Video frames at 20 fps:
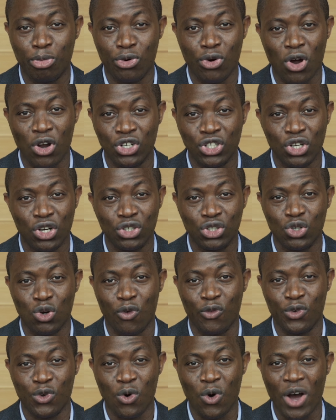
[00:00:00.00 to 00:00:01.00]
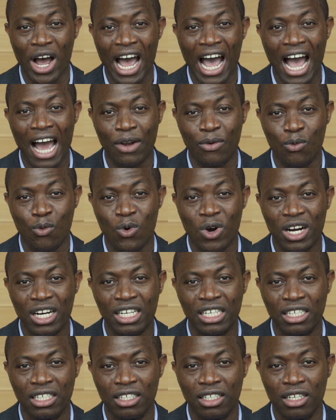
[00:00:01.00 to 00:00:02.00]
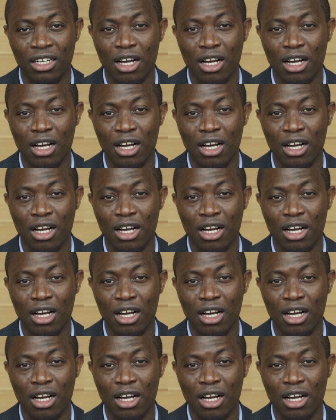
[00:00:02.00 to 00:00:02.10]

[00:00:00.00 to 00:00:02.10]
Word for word: product of your hard work,